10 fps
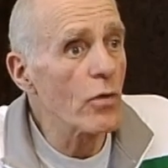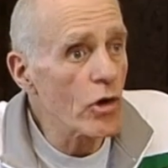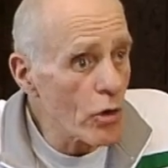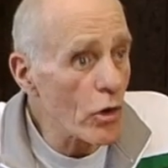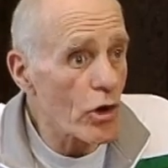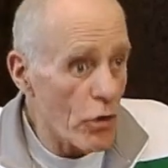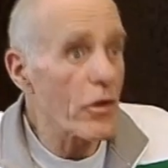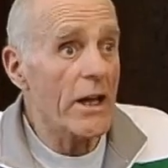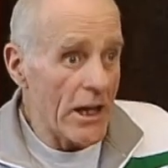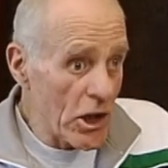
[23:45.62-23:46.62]
You're
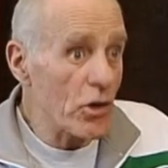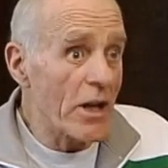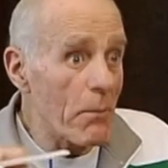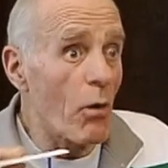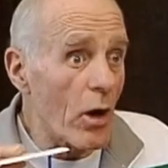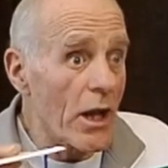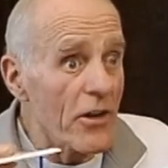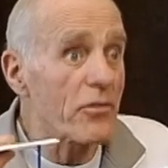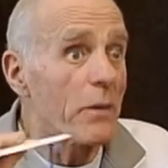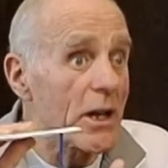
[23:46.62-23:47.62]
thinking you'd get more
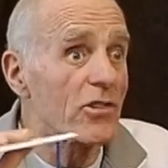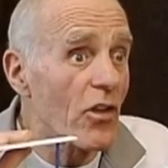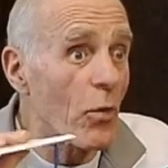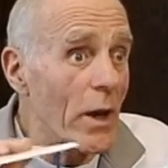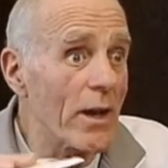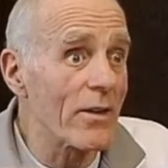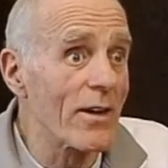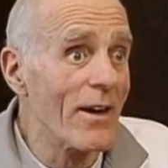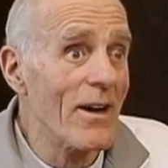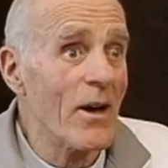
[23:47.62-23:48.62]
lift because of the wind,
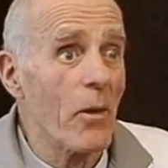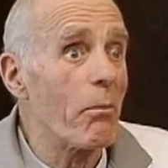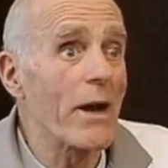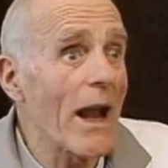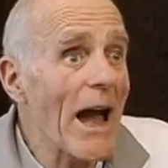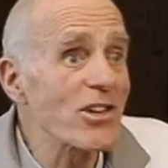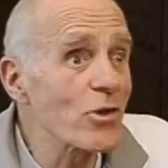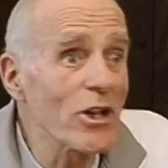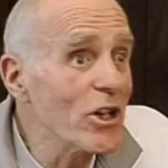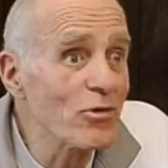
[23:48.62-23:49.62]
but it
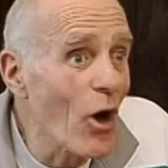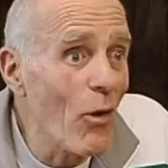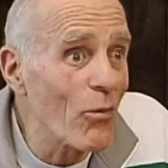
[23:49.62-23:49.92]
actually you don't.